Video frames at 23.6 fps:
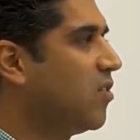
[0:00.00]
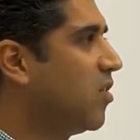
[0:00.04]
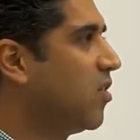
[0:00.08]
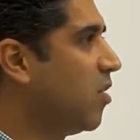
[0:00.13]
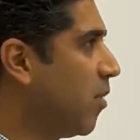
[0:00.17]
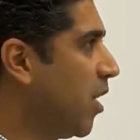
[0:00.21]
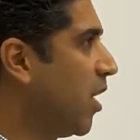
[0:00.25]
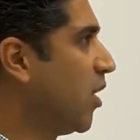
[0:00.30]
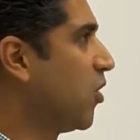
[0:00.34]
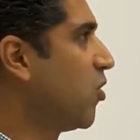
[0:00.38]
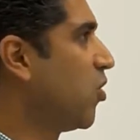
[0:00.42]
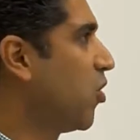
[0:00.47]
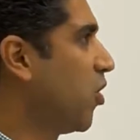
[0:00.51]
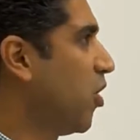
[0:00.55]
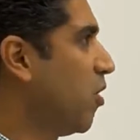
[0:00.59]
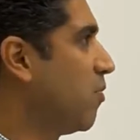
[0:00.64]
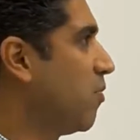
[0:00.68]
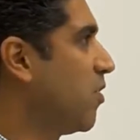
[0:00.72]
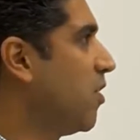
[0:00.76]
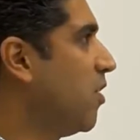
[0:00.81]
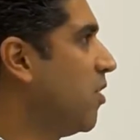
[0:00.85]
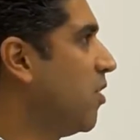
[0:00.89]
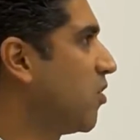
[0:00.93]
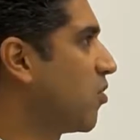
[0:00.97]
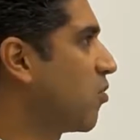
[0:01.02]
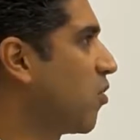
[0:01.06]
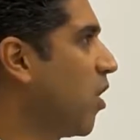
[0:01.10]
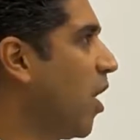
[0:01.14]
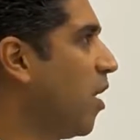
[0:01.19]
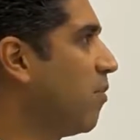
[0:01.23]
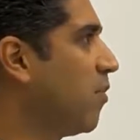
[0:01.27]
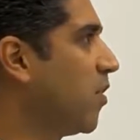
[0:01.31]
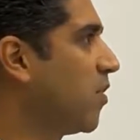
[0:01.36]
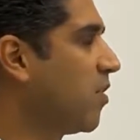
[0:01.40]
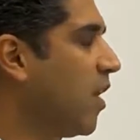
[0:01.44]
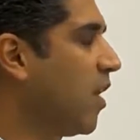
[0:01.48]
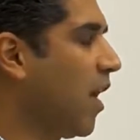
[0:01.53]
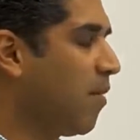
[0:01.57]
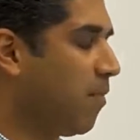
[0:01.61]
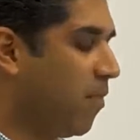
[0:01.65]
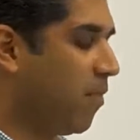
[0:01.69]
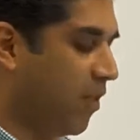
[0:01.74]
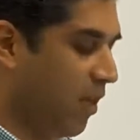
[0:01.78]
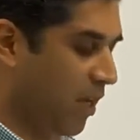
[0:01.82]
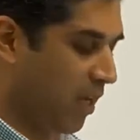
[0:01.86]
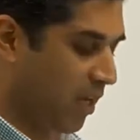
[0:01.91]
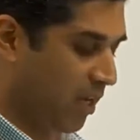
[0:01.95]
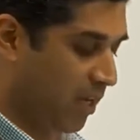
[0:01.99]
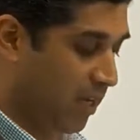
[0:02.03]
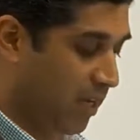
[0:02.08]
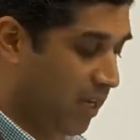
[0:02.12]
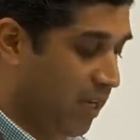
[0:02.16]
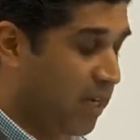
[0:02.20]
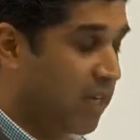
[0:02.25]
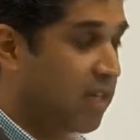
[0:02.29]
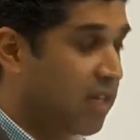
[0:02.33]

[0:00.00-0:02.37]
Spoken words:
similar terms to describe the same thing.